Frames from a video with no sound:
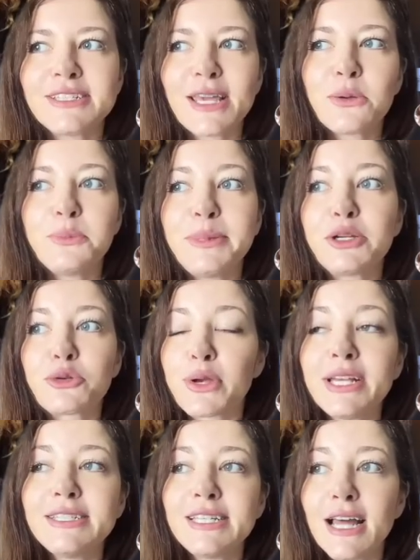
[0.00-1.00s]
they would be
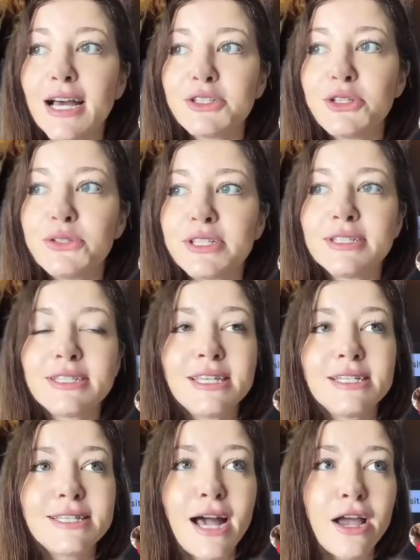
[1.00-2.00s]
crazy not to since the
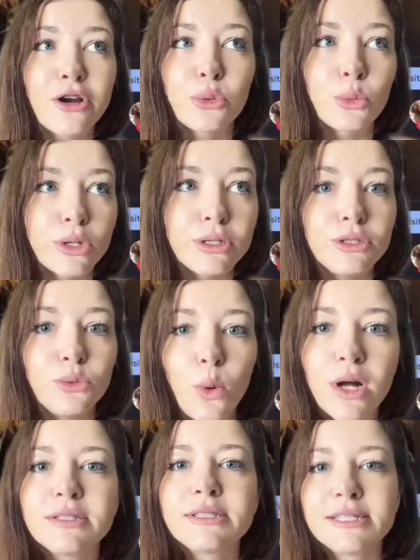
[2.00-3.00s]
entire world
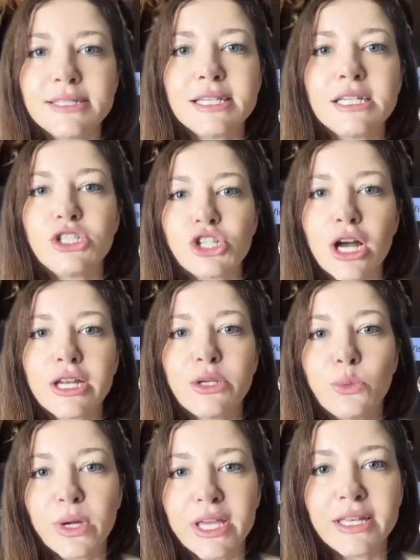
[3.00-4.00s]
wants to see Johnny
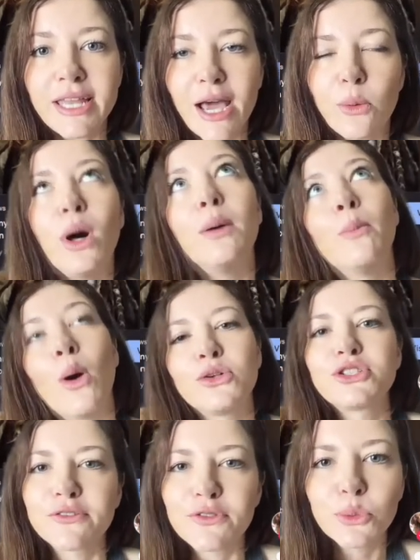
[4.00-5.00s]
win now, well,
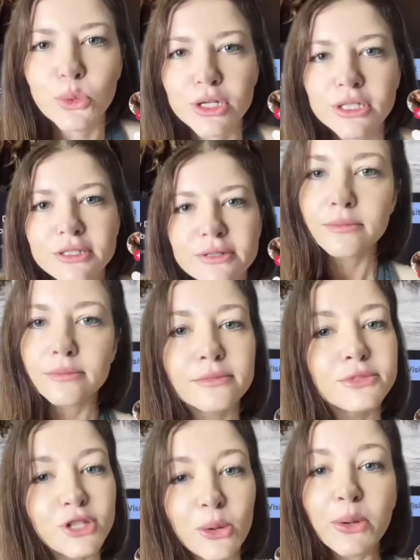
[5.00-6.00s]
most of the world.
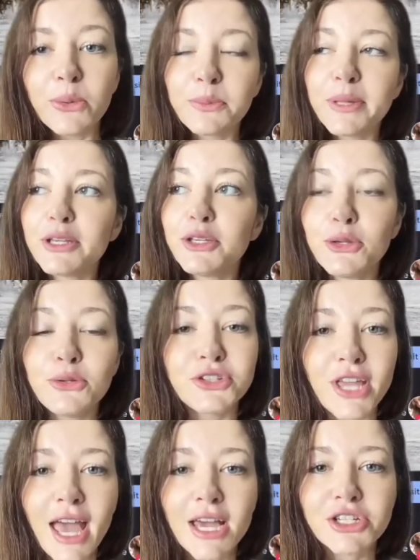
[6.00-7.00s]
So it would be a huge
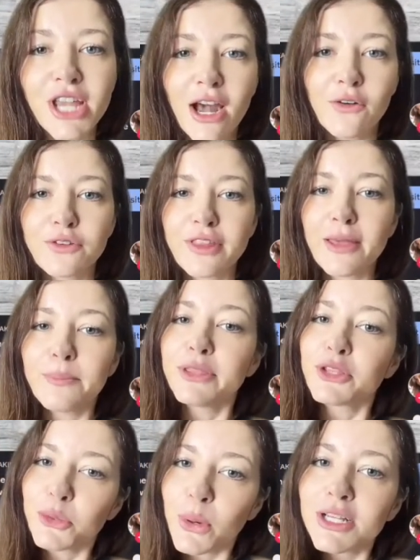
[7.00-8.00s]
cash cow for them, but
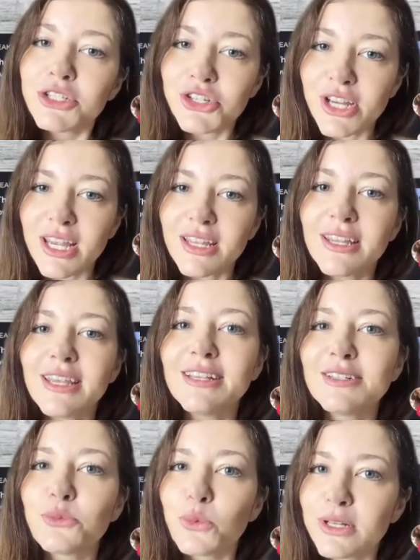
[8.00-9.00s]
the question
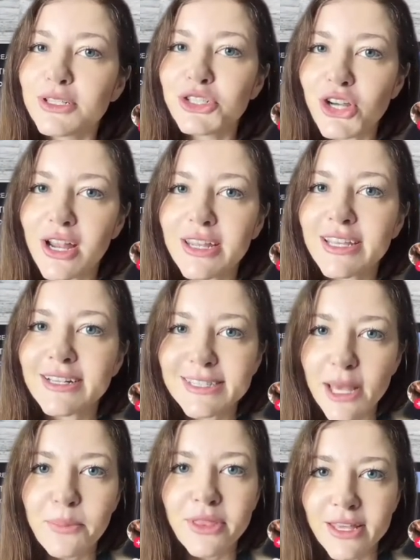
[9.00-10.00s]
is will Johnny
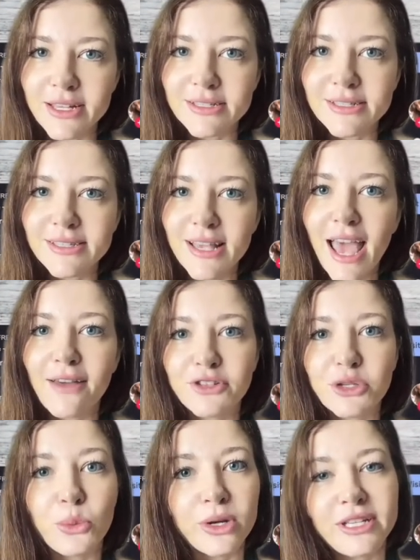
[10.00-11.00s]
accept this
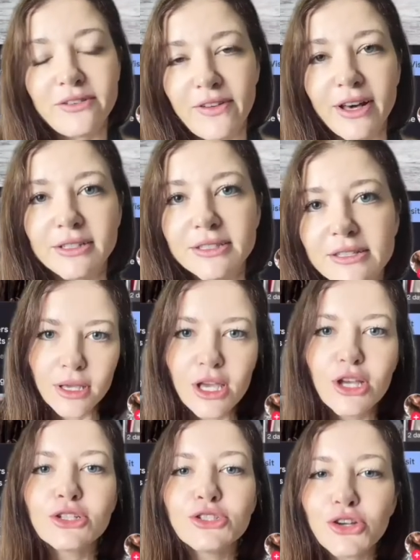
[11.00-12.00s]
after what he felt?
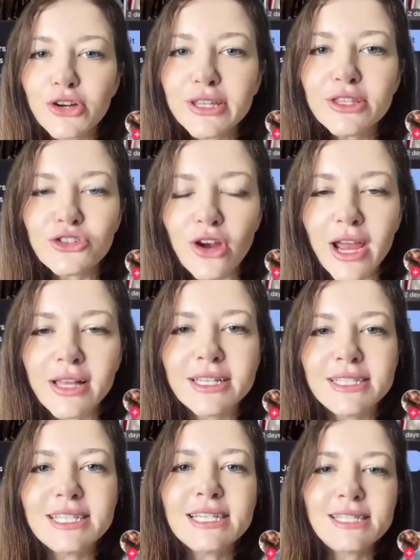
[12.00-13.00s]
During the trial, he
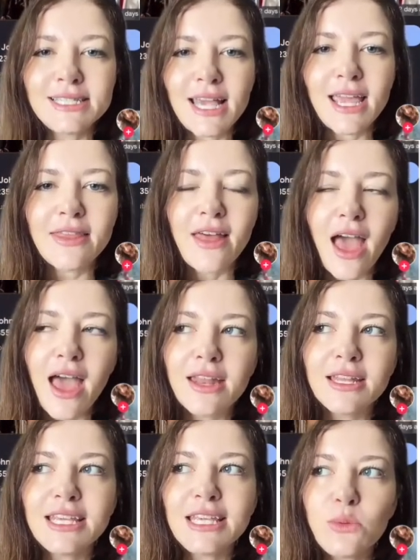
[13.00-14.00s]
did say
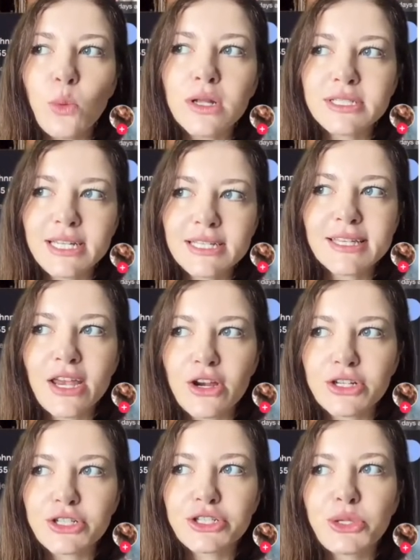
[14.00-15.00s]
that he wanted his
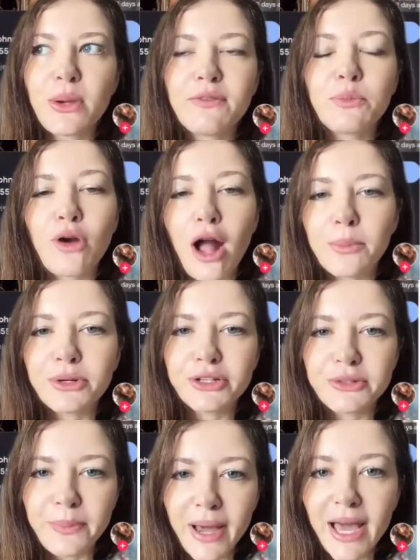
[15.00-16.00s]
character to have a proper
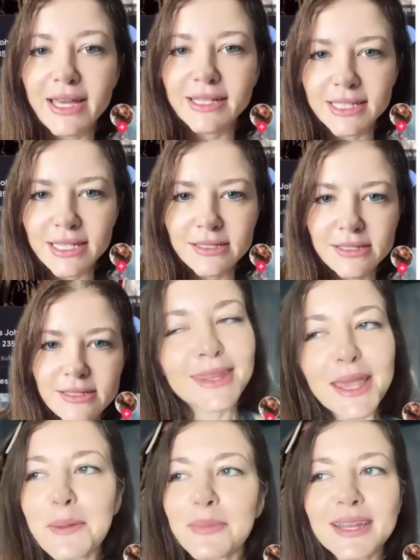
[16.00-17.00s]
goodbye at least.
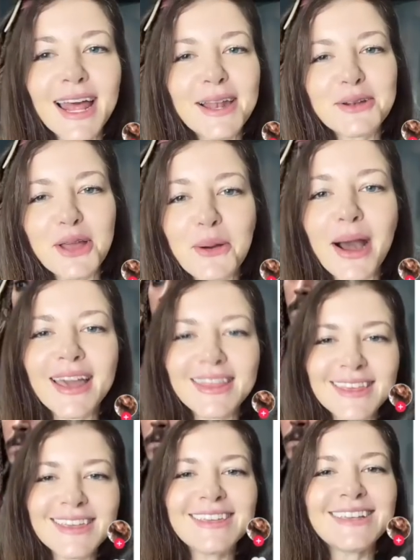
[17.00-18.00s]
But I don't know, I
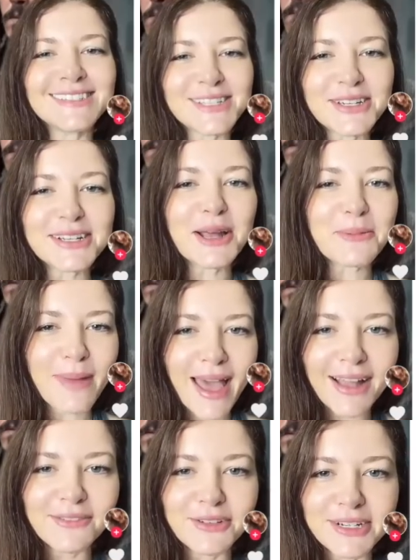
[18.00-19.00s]
think he's gonna come
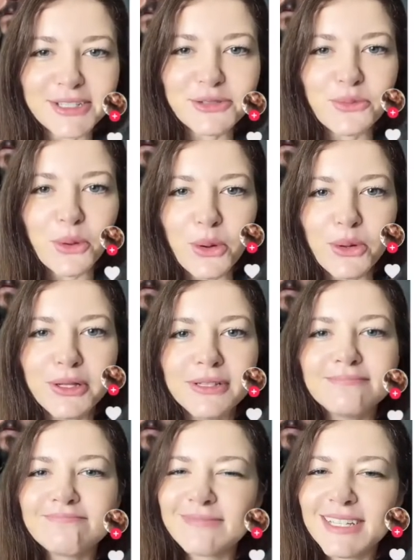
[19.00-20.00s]
back for his
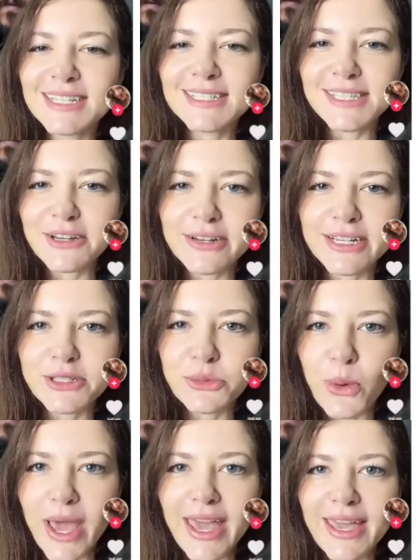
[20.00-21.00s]
role in a serious
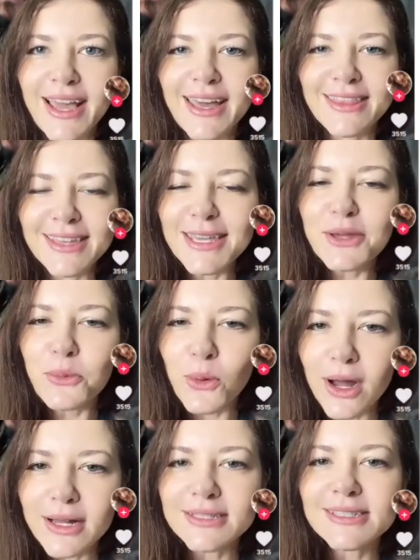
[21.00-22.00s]
way. I think he
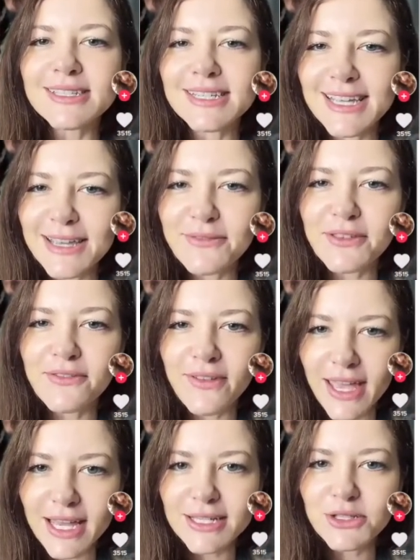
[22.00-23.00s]
wants to give the
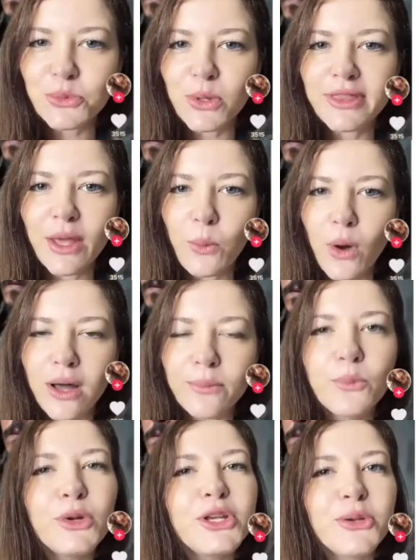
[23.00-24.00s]
fans what they want.
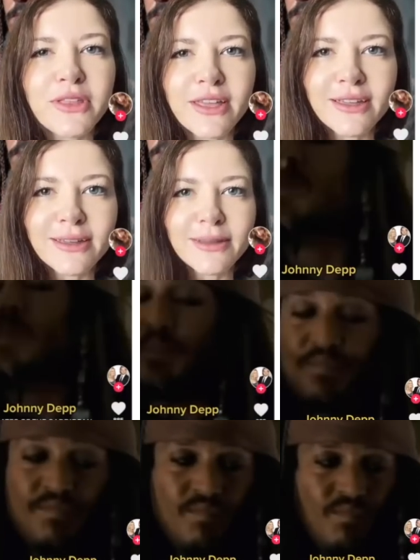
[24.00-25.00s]
What do you think?
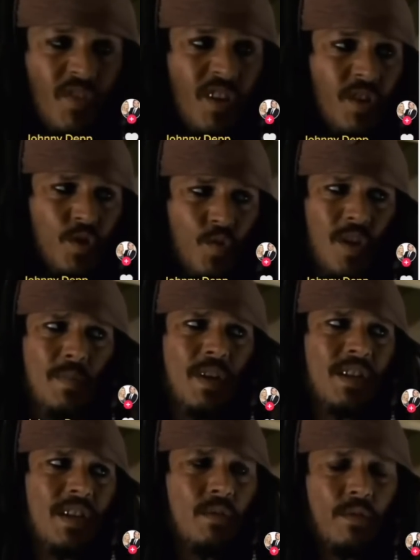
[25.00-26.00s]

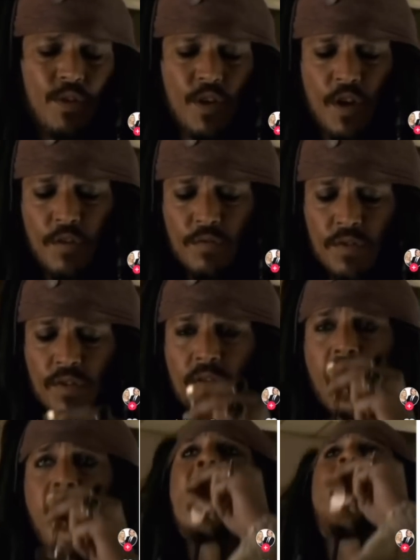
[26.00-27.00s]
Square my debt with Jones,